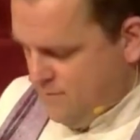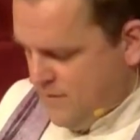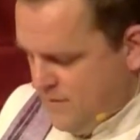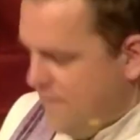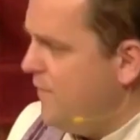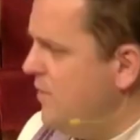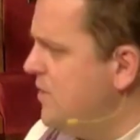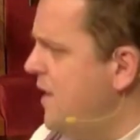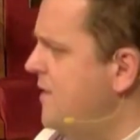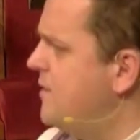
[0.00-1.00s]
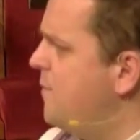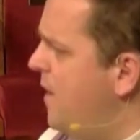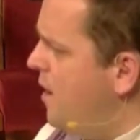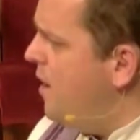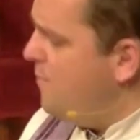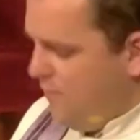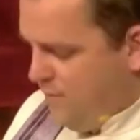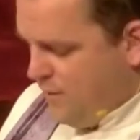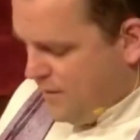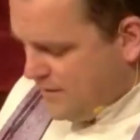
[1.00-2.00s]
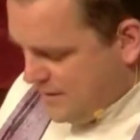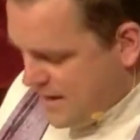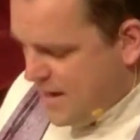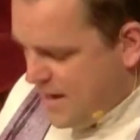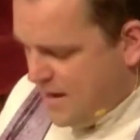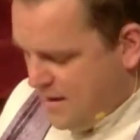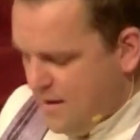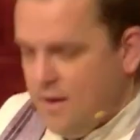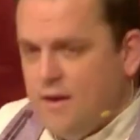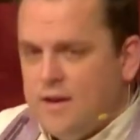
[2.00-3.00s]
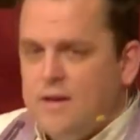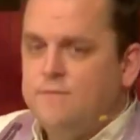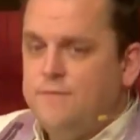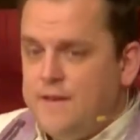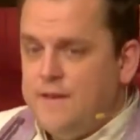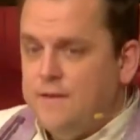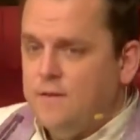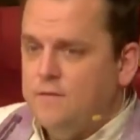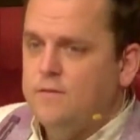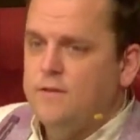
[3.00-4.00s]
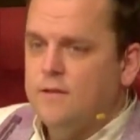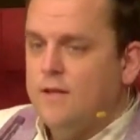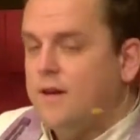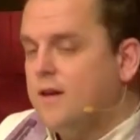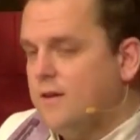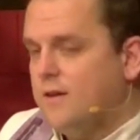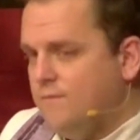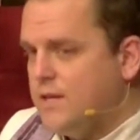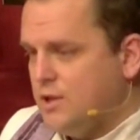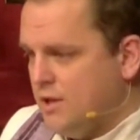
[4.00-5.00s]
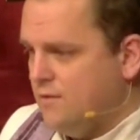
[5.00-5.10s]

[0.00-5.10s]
At first glance, our parable for today can feel like a conviction.